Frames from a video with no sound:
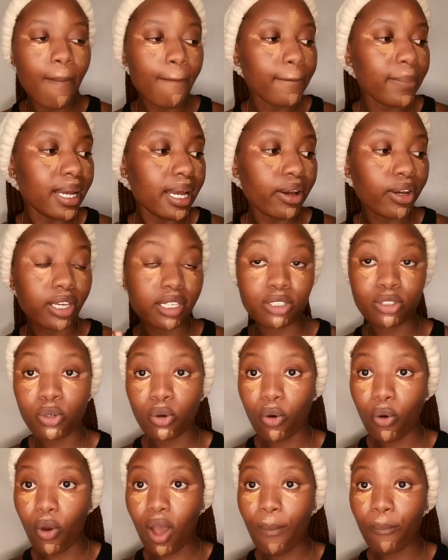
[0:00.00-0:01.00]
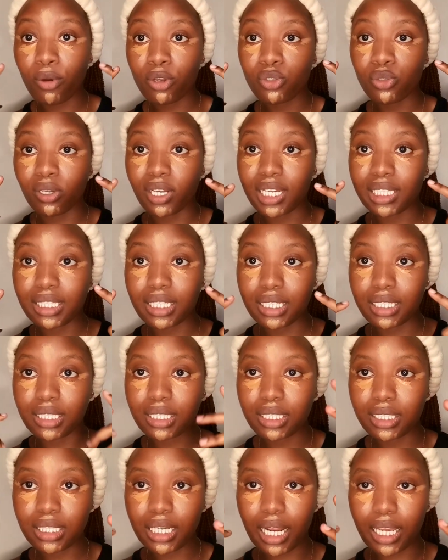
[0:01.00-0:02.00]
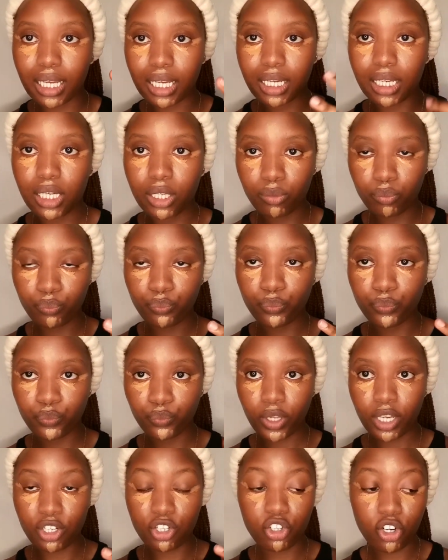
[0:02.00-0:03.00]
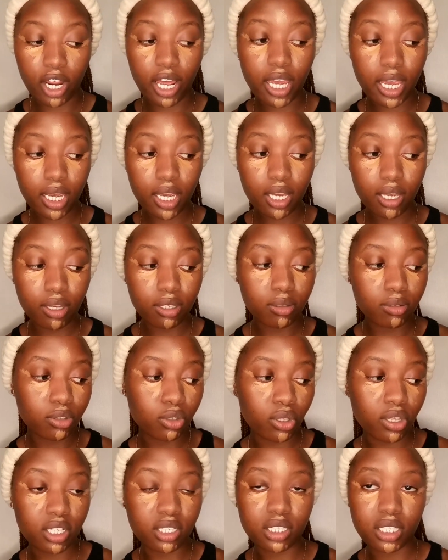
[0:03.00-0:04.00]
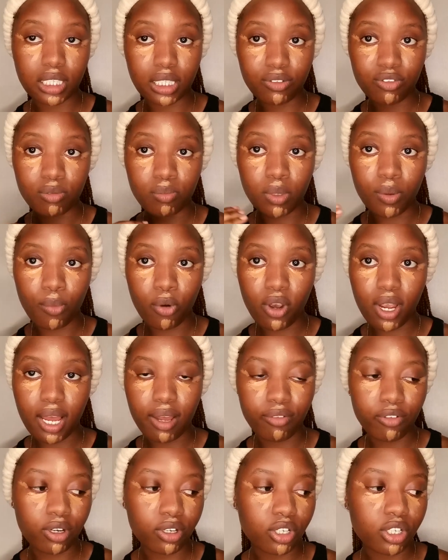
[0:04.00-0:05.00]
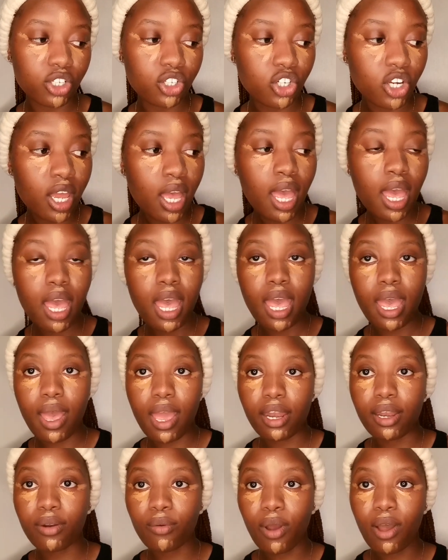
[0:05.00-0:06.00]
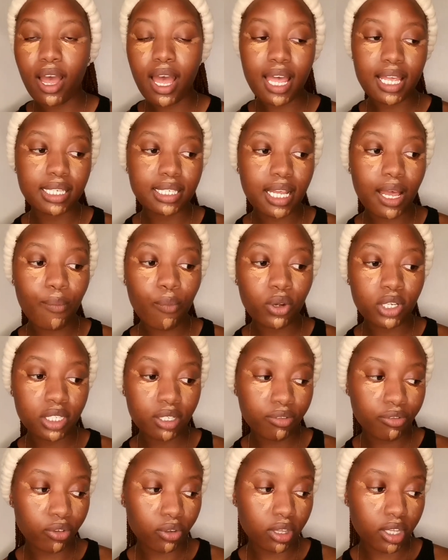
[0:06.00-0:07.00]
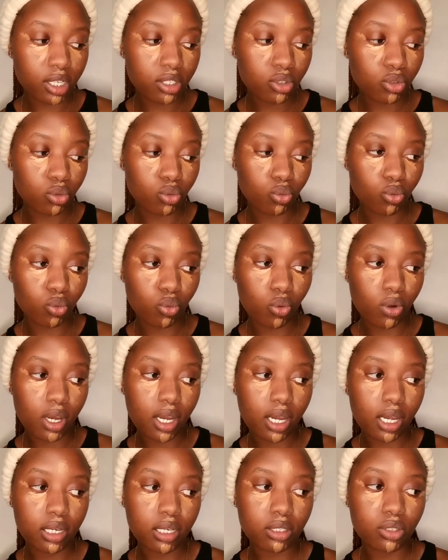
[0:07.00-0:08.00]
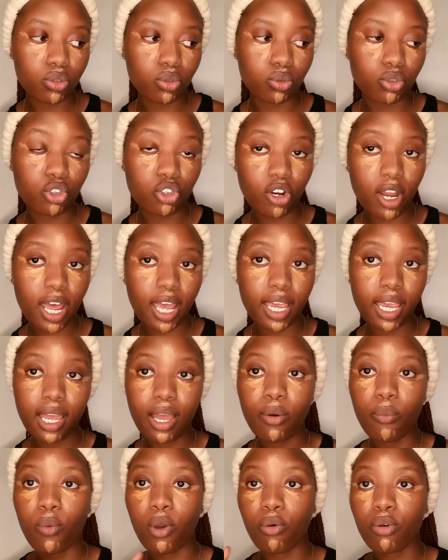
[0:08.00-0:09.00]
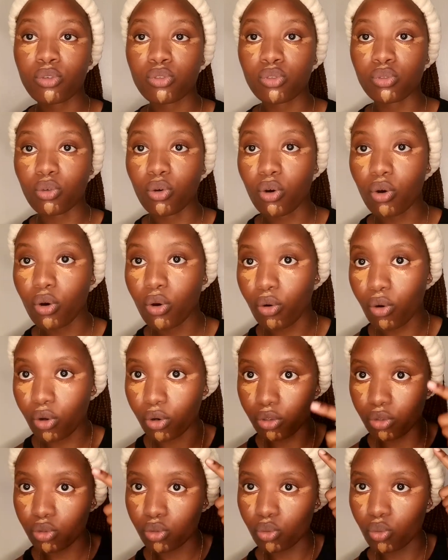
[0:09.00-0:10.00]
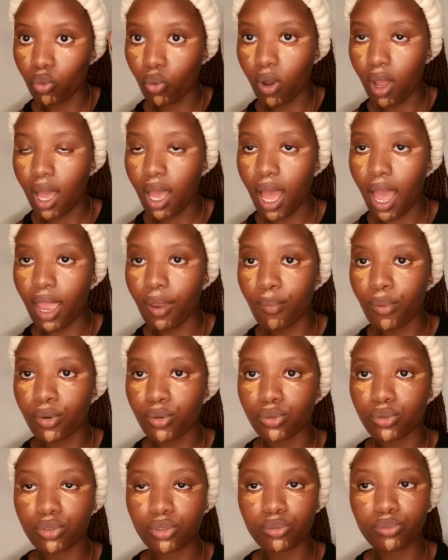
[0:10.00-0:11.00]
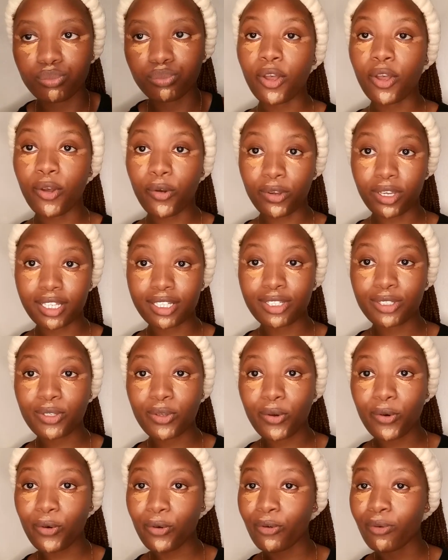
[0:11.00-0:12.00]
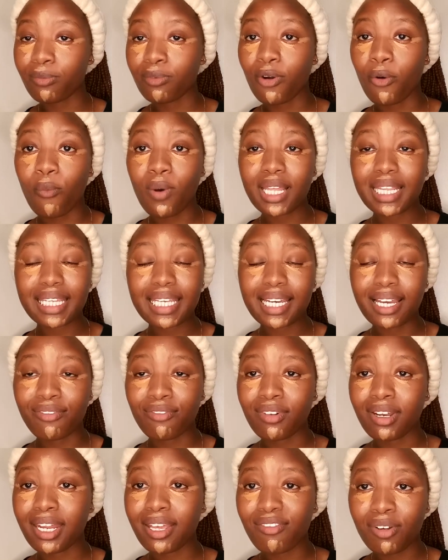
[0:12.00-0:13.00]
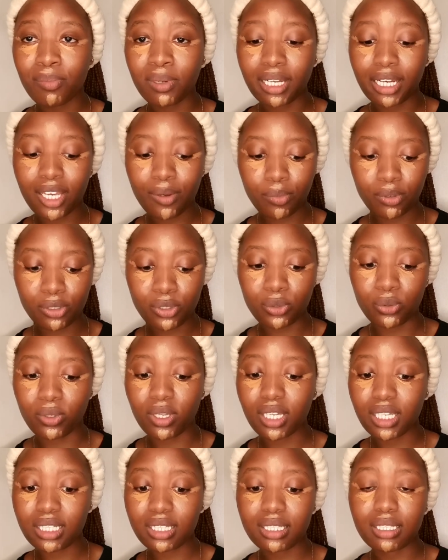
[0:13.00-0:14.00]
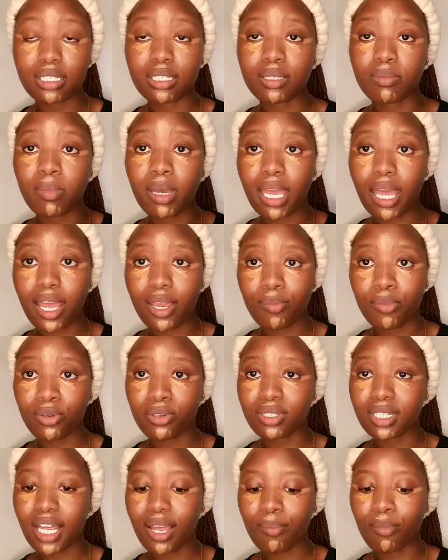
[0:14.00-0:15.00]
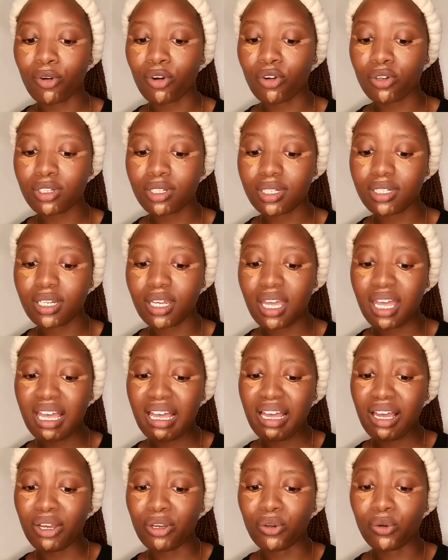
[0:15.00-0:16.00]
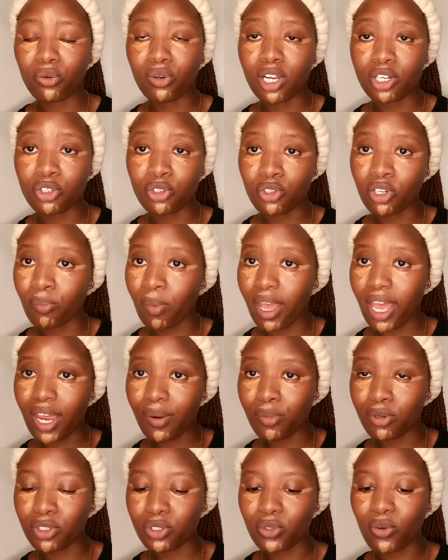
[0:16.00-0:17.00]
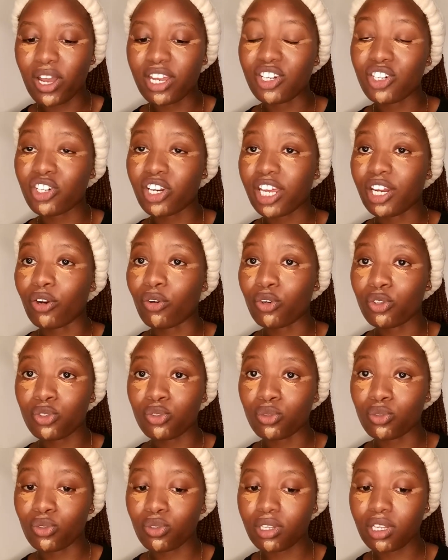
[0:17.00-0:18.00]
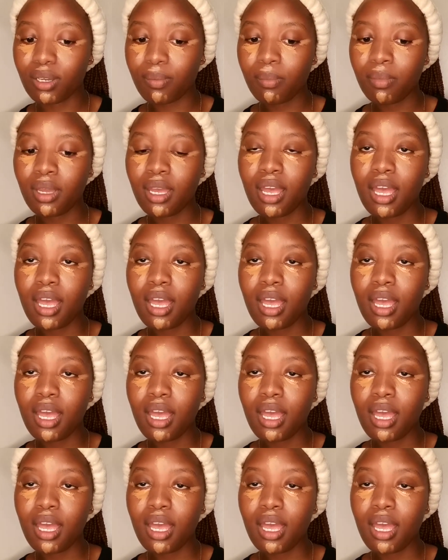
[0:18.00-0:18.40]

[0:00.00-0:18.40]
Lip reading: But okay, so I'm going to let this like dry so that it gives me more coverage. And as I'm waiting for that to dry, we're going to go on to eyebrows. Okay, so one thing I've never been able to ace is my eyebrows. I'm not good at doing my eyebrows, so I try not to do them.